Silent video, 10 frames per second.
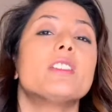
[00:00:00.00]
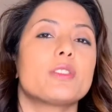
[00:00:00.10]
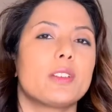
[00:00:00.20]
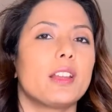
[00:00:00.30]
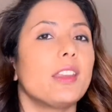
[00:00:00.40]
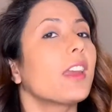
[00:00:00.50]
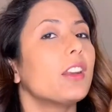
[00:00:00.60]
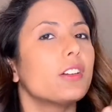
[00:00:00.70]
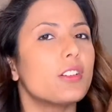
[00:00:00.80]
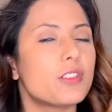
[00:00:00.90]
So that they
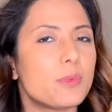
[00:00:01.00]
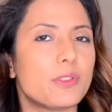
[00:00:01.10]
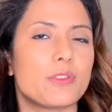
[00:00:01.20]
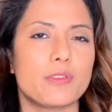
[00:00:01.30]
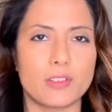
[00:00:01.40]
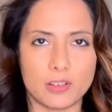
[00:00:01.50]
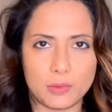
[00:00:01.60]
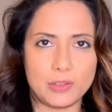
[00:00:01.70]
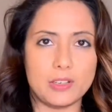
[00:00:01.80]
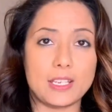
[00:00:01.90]
can contribute to the
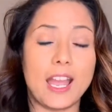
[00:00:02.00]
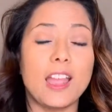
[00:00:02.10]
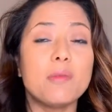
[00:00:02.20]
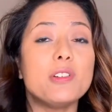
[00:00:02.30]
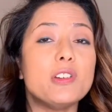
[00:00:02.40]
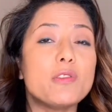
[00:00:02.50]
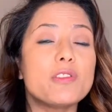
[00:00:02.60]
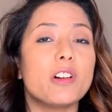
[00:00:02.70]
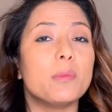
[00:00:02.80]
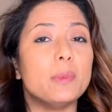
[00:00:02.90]
community. I am huge
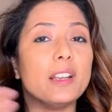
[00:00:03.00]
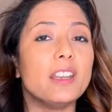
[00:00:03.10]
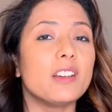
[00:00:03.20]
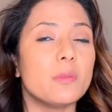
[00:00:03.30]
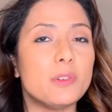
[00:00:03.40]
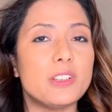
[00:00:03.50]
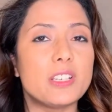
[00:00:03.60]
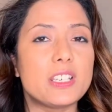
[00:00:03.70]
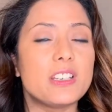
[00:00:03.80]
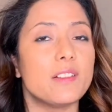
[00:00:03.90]
on building
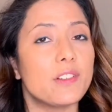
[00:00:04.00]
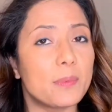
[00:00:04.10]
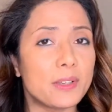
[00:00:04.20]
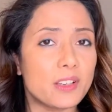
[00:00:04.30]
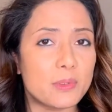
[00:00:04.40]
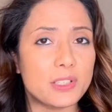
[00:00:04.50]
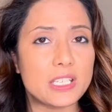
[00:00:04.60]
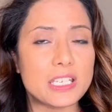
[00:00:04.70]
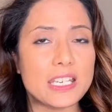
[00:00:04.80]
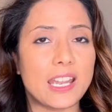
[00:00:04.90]
community, developing
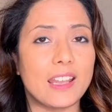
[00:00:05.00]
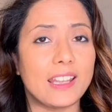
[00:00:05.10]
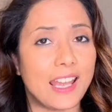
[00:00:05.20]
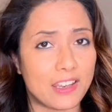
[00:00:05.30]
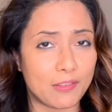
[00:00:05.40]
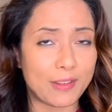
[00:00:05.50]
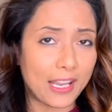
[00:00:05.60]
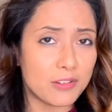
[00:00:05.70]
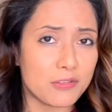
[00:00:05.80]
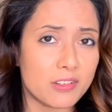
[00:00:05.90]
community, and adding
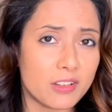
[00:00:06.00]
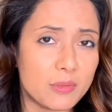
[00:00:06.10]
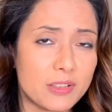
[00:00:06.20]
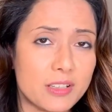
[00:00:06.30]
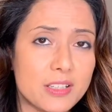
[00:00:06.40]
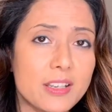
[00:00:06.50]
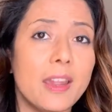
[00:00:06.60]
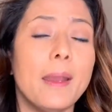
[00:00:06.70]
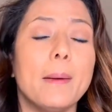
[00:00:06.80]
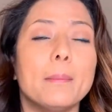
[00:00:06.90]
value to the community.
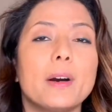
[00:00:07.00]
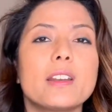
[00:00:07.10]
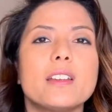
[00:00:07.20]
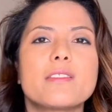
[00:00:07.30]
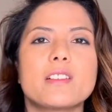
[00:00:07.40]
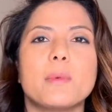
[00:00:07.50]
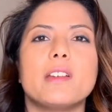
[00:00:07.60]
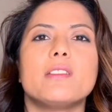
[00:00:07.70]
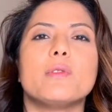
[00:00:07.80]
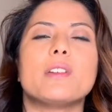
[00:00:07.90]
But if somebody
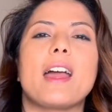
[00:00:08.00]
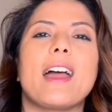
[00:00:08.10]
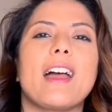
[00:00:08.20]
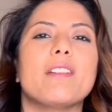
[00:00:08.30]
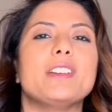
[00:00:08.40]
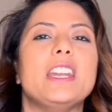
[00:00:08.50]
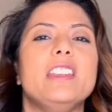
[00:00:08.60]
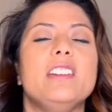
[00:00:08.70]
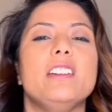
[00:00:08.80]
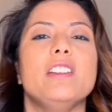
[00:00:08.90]
don't have
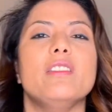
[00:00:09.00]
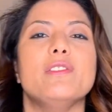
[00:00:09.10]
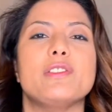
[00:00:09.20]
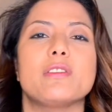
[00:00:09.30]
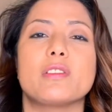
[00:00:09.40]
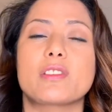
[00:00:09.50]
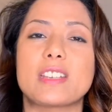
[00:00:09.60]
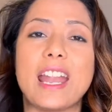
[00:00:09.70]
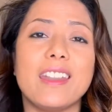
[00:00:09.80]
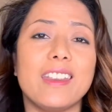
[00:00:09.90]
any individual
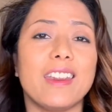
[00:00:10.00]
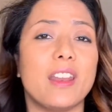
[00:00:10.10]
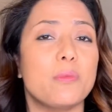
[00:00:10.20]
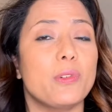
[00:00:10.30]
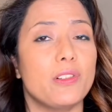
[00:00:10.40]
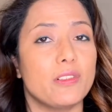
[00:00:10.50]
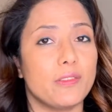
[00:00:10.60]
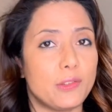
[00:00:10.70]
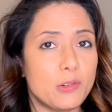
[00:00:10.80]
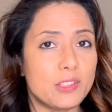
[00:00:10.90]
standing and point of
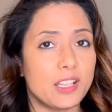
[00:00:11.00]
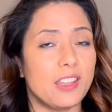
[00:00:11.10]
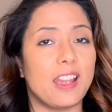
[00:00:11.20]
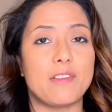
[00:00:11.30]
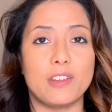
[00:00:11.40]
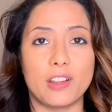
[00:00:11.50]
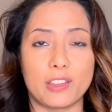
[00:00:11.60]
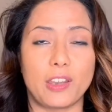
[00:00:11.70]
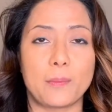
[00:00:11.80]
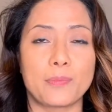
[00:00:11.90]
view, then they have
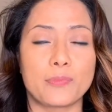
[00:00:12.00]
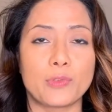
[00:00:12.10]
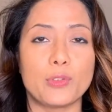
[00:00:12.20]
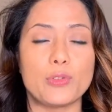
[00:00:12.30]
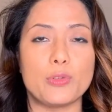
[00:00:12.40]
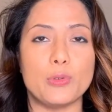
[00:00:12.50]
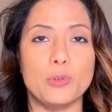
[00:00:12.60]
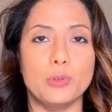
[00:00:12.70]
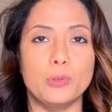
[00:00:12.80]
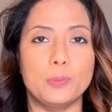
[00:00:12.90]
nothing
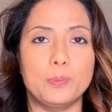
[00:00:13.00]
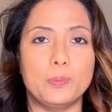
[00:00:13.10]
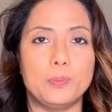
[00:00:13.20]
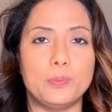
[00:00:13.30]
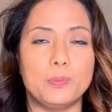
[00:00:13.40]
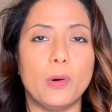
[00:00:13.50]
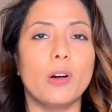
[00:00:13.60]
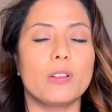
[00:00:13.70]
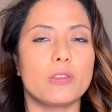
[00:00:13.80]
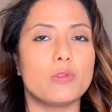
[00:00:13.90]
to
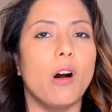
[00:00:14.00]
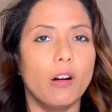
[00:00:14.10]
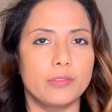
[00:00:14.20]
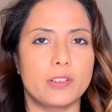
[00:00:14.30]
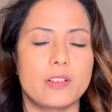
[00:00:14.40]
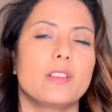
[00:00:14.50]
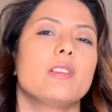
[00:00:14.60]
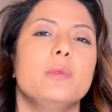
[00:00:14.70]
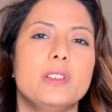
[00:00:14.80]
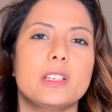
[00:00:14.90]
offer the
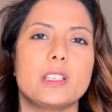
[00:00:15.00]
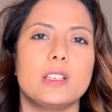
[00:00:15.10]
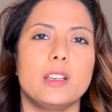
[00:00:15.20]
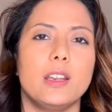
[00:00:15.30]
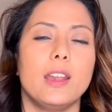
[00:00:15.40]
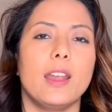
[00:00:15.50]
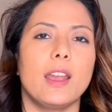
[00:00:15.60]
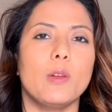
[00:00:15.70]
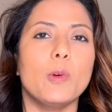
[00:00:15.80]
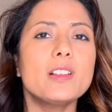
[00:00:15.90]
community.
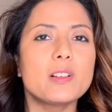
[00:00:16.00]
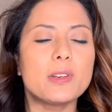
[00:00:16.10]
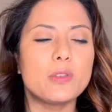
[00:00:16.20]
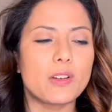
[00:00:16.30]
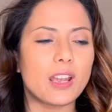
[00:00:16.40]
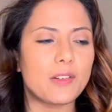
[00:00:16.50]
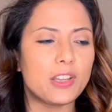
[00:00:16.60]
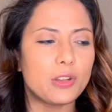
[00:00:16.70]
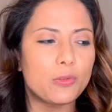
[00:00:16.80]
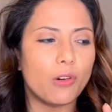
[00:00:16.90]
And when somebody don't have
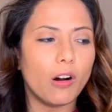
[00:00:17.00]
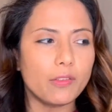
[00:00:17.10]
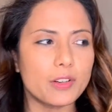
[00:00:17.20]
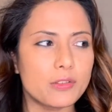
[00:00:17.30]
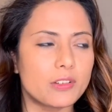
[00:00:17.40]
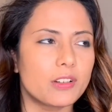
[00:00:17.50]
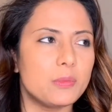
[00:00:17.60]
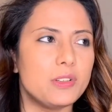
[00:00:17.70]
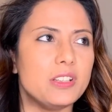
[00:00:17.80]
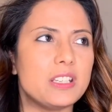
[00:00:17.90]
anything to offer to the
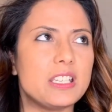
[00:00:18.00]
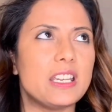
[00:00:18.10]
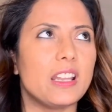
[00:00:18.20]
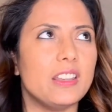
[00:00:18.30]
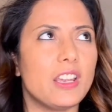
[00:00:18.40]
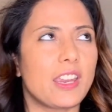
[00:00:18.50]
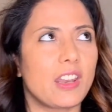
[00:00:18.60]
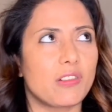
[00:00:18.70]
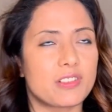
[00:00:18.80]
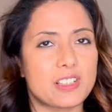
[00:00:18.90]
community and they
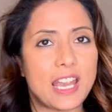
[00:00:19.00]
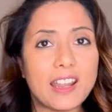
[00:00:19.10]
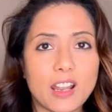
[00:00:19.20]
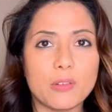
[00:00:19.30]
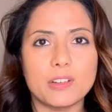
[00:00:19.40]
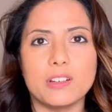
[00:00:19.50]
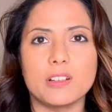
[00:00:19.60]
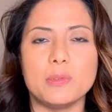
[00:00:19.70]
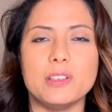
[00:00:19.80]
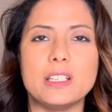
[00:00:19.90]
cannot stand out in the
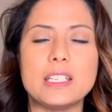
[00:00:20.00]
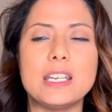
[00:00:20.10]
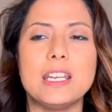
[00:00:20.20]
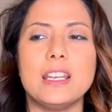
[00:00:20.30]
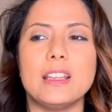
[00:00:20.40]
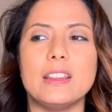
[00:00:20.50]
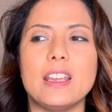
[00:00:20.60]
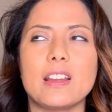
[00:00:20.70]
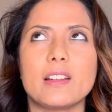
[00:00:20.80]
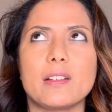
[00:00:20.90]
community,
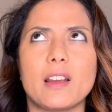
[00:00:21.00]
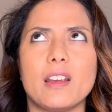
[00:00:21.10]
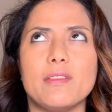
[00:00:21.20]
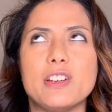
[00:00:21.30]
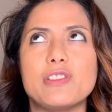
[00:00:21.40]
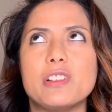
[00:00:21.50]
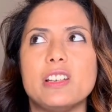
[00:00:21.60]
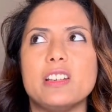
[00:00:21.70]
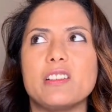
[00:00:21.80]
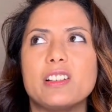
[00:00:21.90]
they
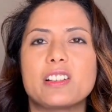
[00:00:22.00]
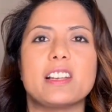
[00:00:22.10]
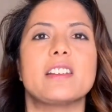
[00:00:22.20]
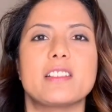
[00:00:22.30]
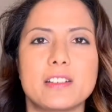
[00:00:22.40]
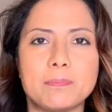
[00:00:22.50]
eventually resent it.